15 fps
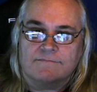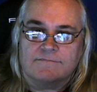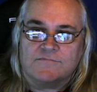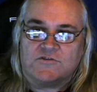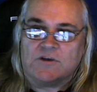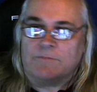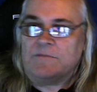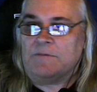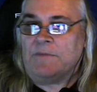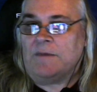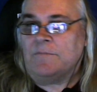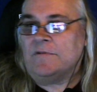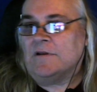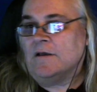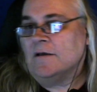something you
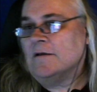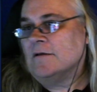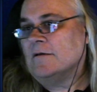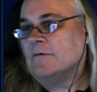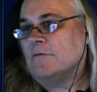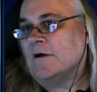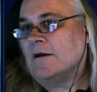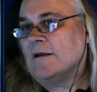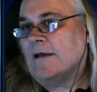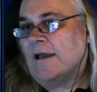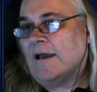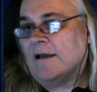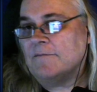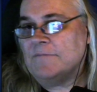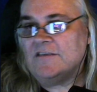maybe want to
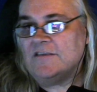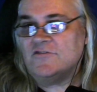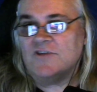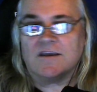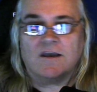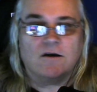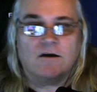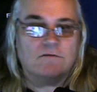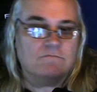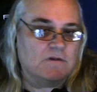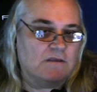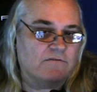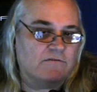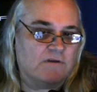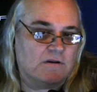have me check out,
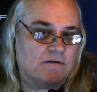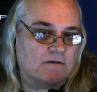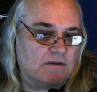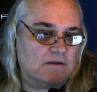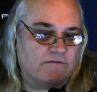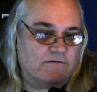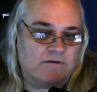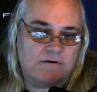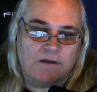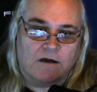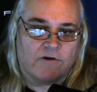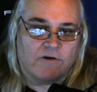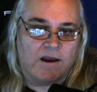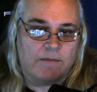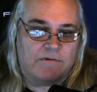leave it. I'll
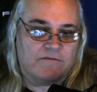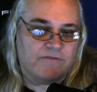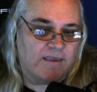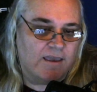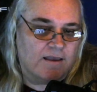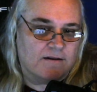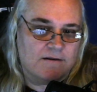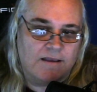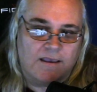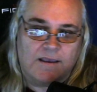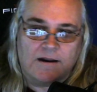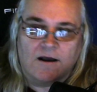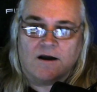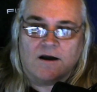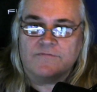grab it if I can,
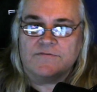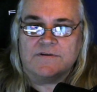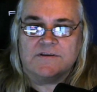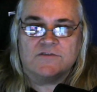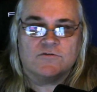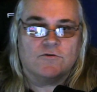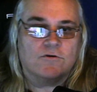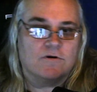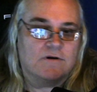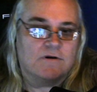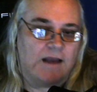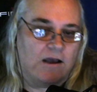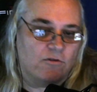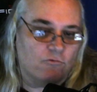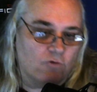and off from Discord and
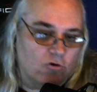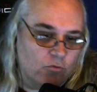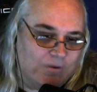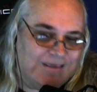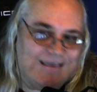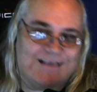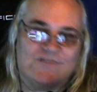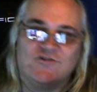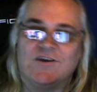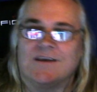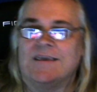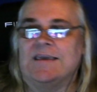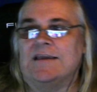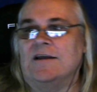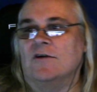down the road we get
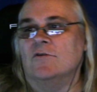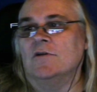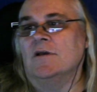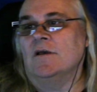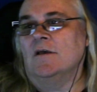checking it out.